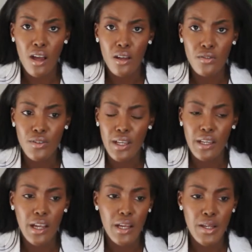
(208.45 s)
of
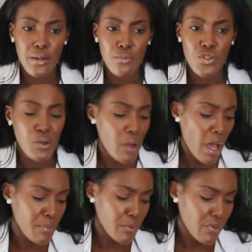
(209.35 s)
and I'm so
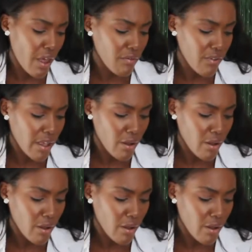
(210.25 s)
happy with that